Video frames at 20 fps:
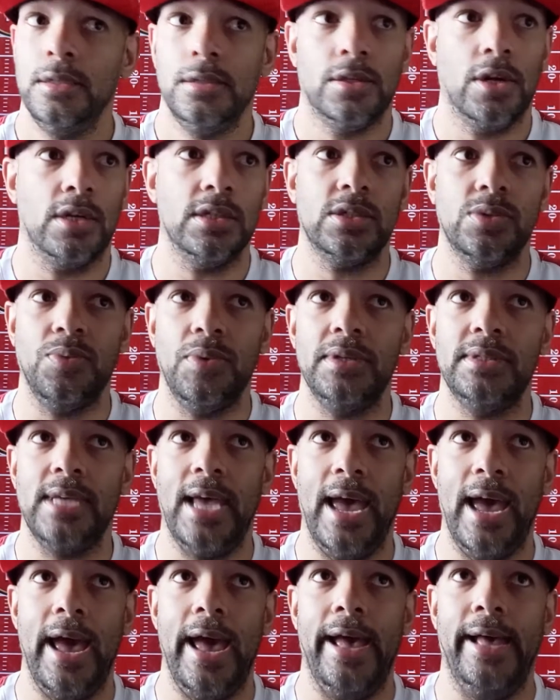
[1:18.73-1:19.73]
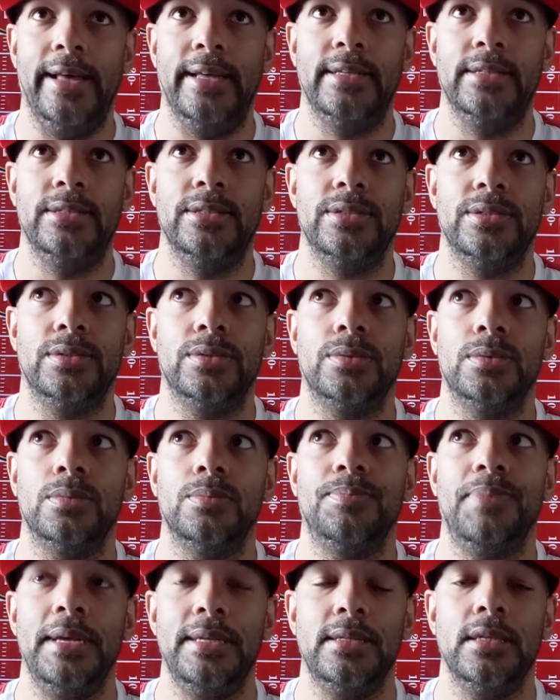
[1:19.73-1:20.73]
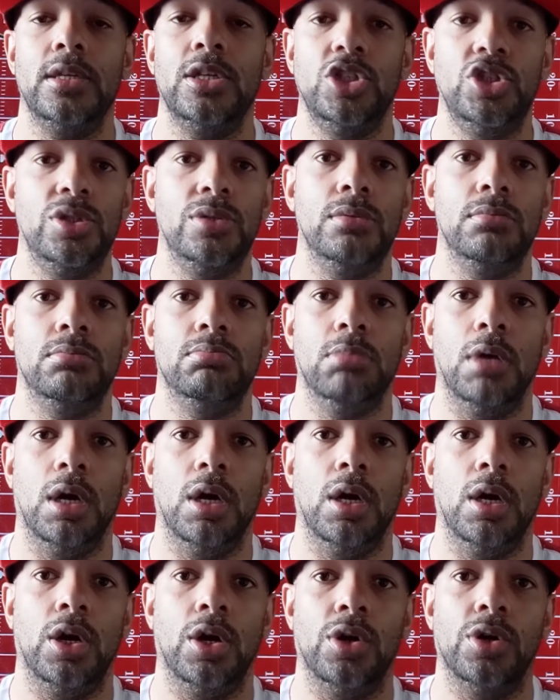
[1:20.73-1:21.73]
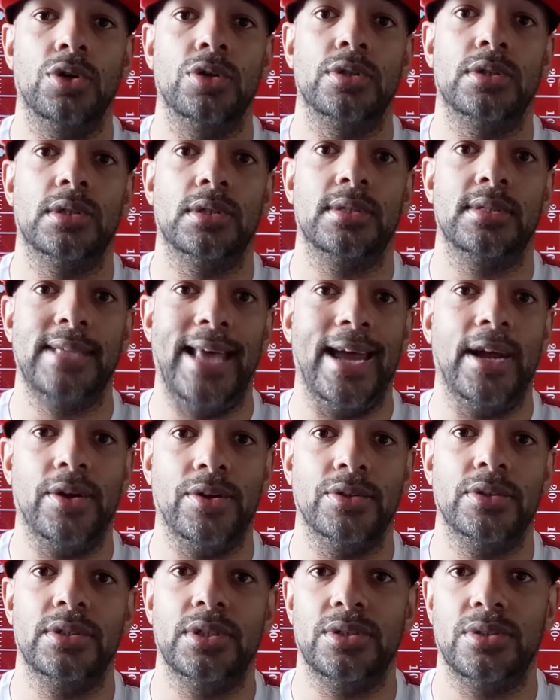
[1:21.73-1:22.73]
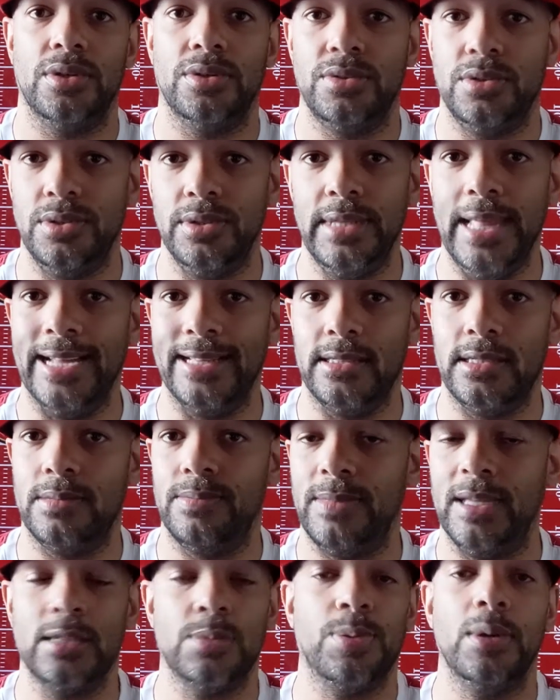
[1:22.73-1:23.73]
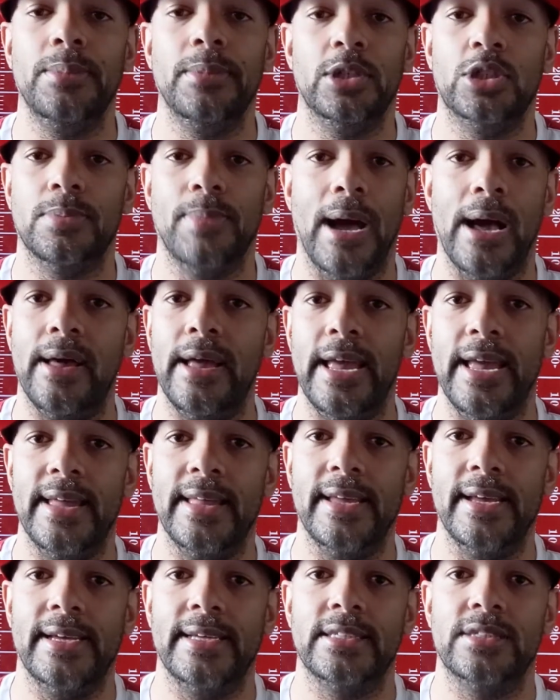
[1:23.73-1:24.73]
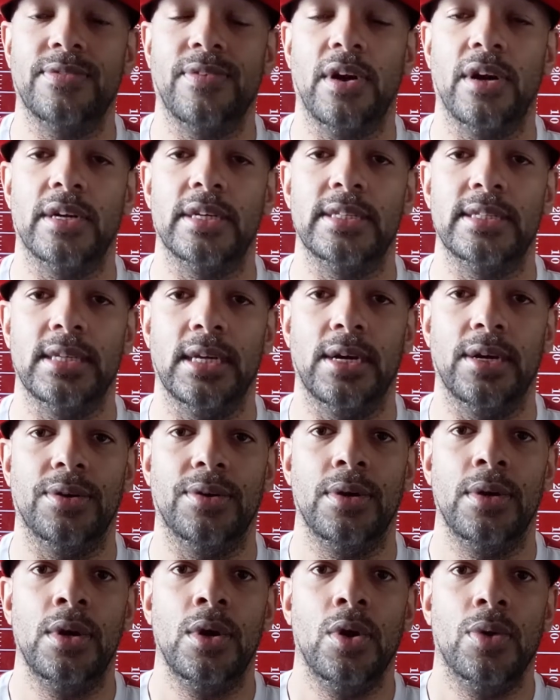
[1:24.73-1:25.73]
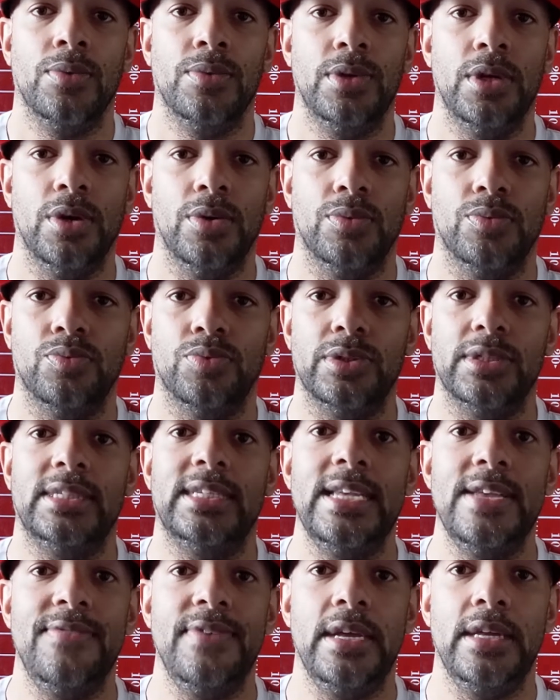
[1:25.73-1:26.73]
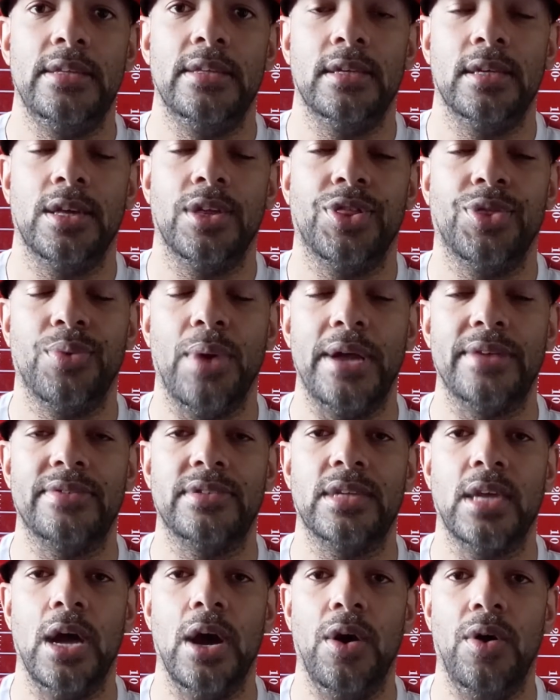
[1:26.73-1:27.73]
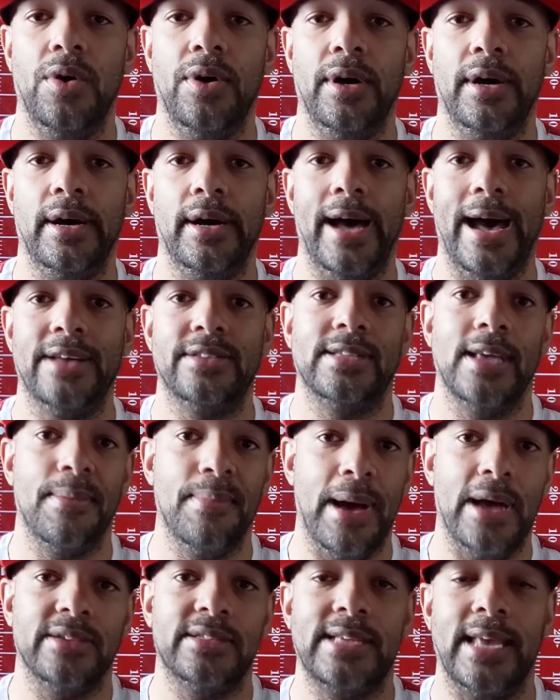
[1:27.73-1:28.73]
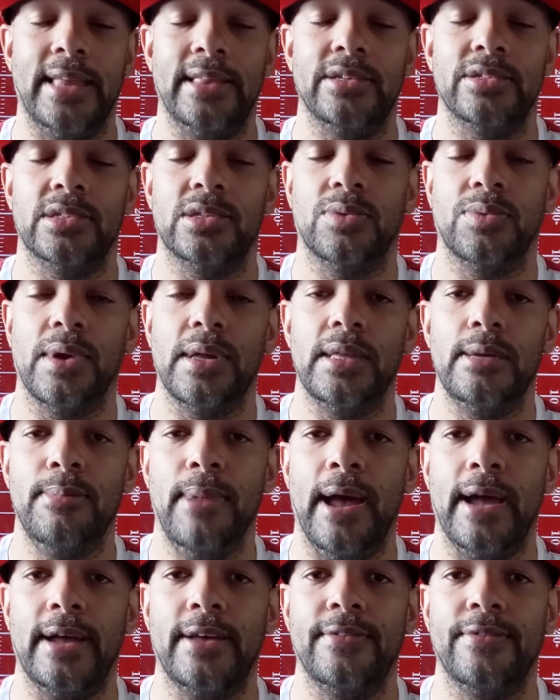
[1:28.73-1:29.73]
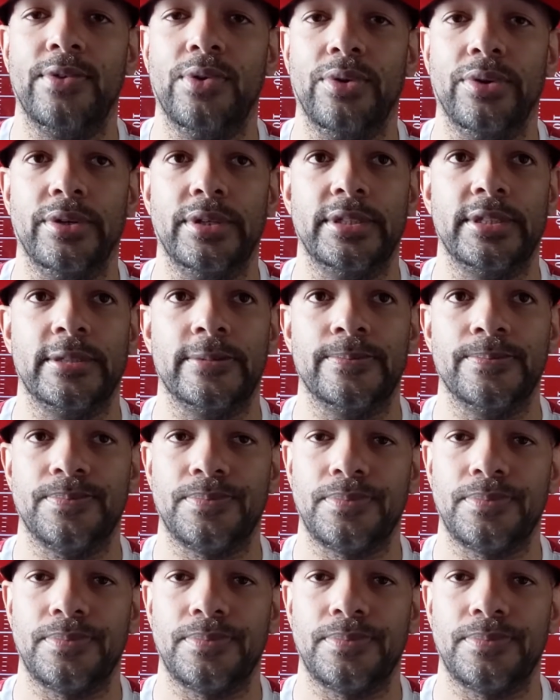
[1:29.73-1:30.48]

Carson Wentz has basically Zach Ertz to throw to, and that's pretty much about it as far as receiving threats go. Outside Miles Sanders, the running back, of course.